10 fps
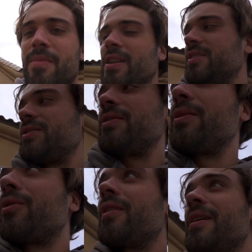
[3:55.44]
Minnesota,
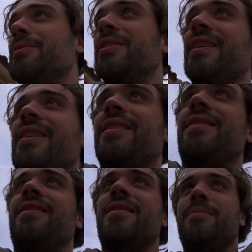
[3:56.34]
we're able to get
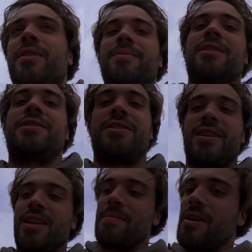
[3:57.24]
pretty much
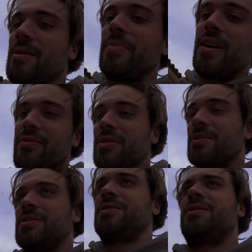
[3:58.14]
any amount of
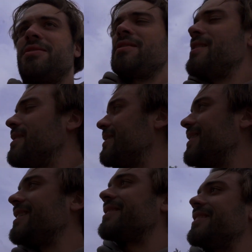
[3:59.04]
pavers at